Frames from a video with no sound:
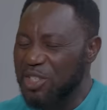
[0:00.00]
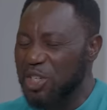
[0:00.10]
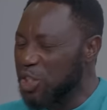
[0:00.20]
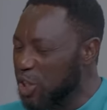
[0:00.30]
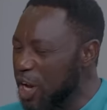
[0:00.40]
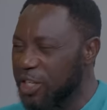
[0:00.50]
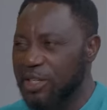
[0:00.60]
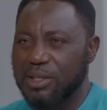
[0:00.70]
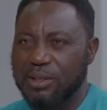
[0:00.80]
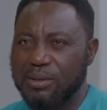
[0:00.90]
she
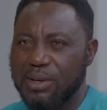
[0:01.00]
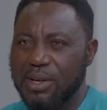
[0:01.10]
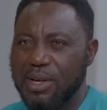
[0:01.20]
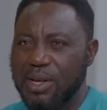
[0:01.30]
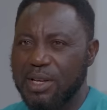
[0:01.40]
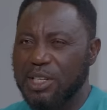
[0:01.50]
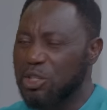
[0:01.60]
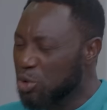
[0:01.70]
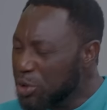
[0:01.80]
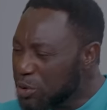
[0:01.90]
changes.
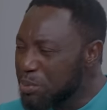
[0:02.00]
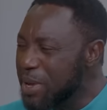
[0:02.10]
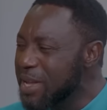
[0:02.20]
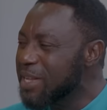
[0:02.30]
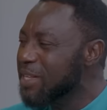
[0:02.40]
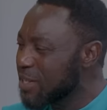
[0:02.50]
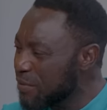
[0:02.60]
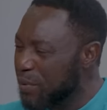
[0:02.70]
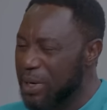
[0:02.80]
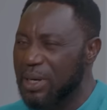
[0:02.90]
She treats me
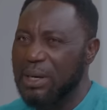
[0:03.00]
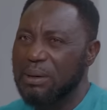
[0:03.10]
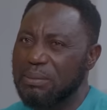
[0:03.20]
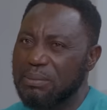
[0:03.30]
differently.